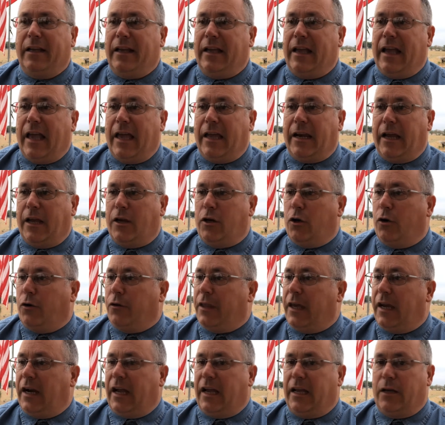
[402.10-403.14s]
And I know
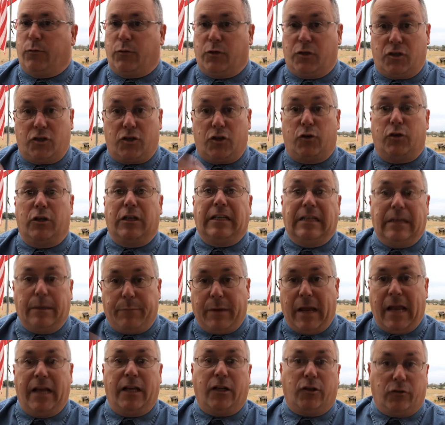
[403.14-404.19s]
that I was stirring up
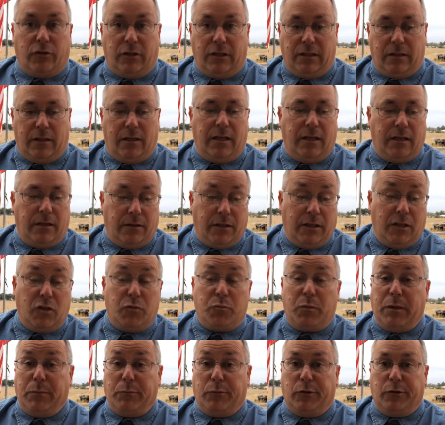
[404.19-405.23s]
anger in these
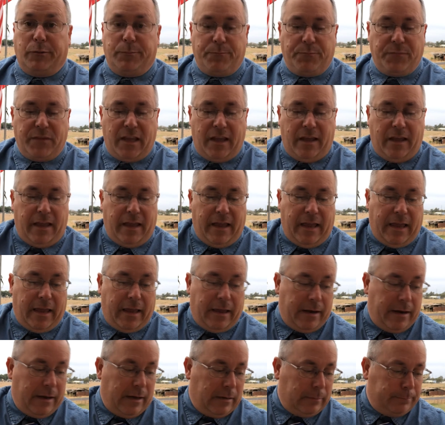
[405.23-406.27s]
people.
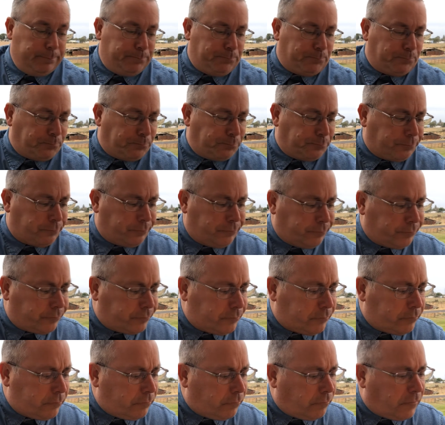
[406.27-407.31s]
And
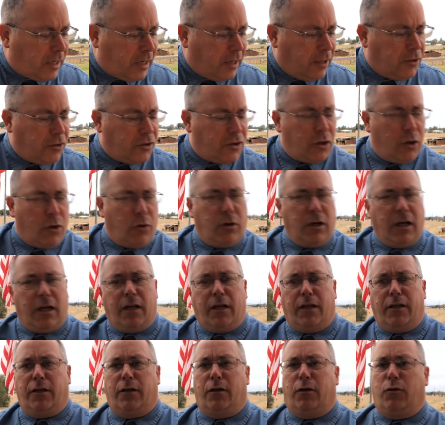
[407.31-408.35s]
so,
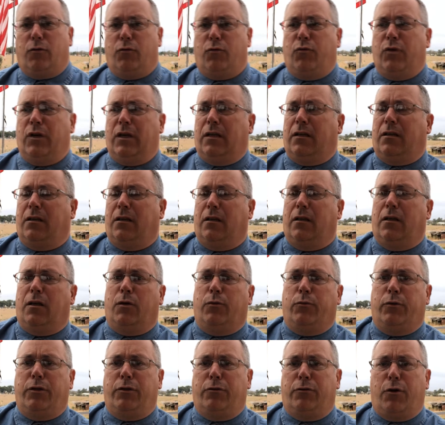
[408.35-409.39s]
when
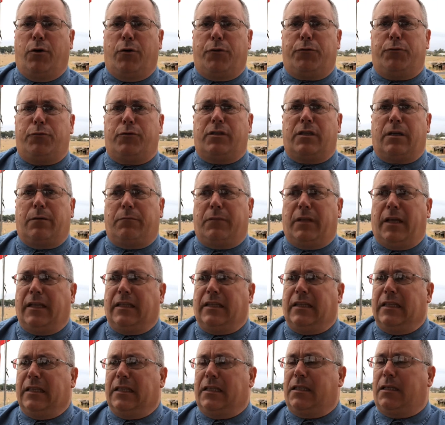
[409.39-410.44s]
you go through something like
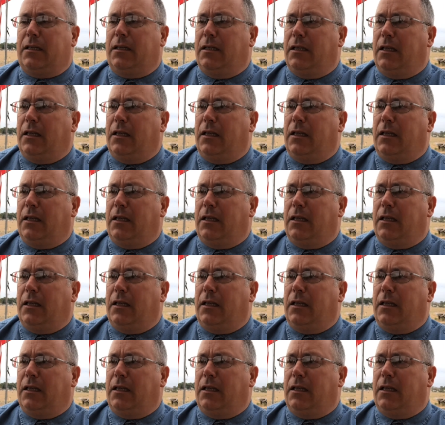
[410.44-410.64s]
this,